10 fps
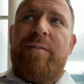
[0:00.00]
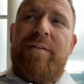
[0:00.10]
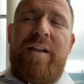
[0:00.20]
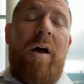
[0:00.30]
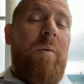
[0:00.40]

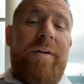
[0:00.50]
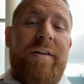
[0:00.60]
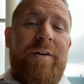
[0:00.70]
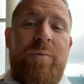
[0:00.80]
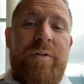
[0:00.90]
Now
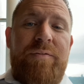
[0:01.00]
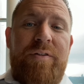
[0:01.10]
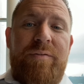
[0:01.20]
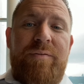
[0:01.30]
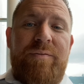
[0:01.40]
I don't
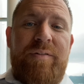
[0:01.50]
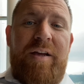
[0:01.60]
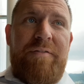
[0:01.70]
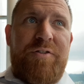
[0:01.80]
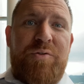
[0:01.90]
even
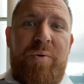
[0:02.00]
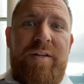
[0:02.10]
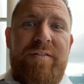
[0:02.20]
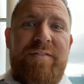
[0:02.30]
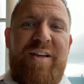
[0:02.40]
have a sweat.
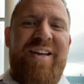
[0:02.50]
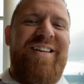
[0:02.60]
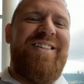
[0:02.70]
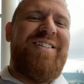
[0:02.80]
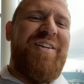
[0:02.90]

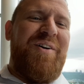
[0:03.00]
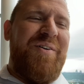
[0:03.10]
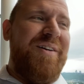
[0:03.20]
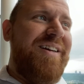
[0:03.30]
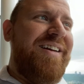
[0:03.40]

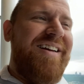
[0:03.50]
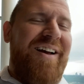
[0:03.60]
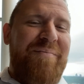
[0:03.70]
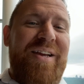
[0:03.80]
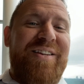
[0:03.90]
So
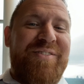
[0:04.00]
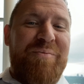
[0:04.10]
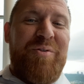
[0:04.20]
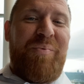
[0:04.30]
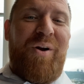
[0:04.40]
I'm making some
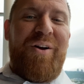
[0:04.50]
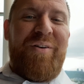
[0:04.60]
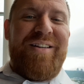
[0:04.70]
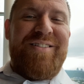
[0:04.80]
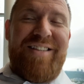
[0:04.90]
good
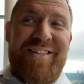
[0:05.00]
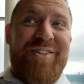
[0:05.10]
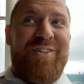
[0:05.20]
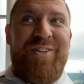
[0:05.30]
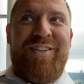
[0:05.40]
progress. That's a
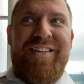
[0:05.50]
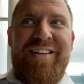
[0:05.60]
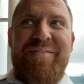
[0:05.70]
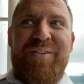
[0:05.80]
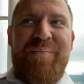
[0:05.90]
good
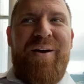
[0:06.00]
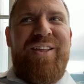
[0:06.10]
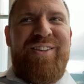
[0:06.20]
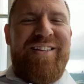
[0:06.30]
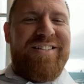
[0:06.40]
thing. But the
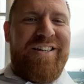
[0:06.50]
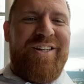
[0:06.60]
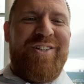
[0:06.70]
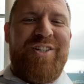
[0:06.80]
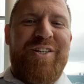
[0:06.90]
bad thing is I got
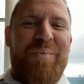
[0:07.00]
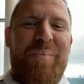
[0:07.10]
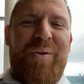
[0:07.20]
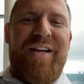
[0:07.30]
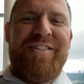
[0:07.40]
to change my
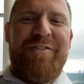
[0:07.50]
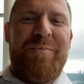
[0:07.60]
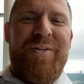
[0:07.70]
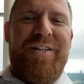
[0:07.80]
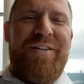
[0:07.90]
plans a little
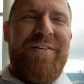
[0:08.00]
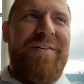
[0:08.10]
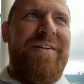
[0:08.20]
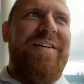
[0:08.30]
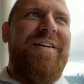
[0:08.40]
bit here.
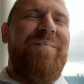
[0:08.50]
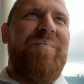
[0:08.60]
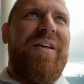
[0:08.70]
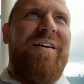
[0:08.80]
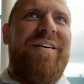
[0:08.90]

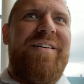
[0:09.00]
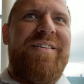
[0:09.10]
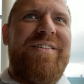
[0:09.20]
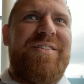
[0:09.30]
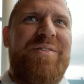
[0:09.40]

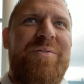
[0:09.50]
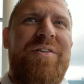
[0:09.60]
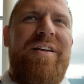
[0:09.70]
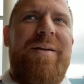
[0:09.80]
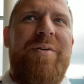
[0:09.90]
So
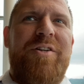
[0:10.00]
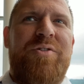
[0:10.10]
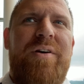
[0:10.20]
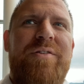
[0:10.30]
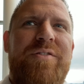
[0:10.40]
tonight I'm going to
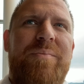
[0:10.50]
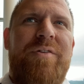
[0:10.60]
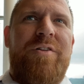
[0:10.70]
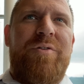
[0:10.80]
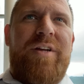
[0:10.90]
try. There's some
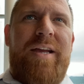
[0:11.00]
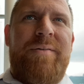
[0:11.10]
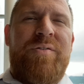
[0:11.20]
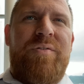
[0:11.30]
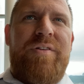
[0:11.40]
other
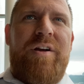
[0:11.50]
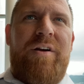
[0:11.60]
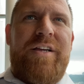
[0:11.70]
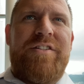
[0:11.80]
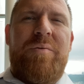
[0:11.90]
games for the VR.
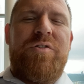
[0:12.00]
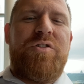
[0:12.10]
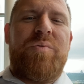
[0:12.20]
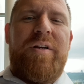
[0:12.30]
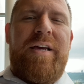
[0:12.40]
I guess I was
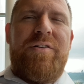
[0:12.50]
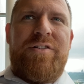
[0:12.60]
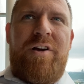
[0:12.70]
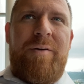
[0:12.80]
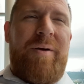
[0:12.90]
just running out of
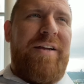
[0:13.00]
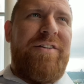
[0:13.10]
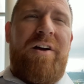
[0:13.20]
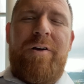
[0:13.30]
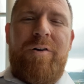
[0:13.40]
time. I had
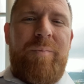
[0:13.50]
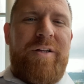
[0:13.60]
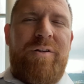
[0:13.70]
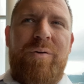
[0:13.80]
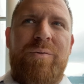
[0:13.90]
to iron all my
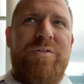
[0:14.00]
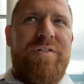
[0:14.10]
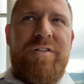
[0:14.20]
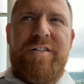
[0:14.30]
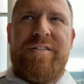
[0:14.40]

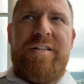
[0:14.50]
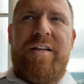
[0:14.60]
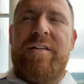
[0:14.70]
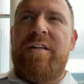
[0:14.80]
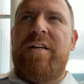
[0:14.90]
clothes and this and that.